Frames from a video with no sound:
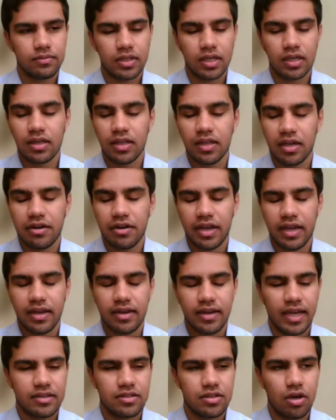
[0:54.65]
the clearing
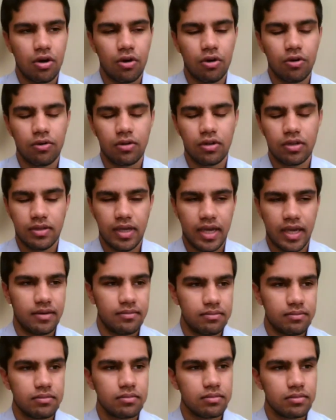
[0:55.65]
as a whole
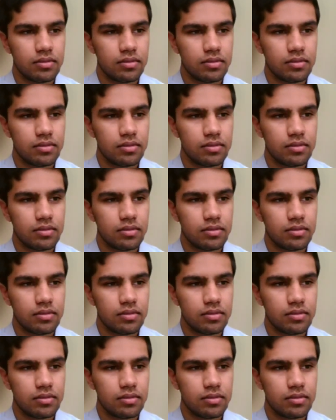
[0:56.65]
and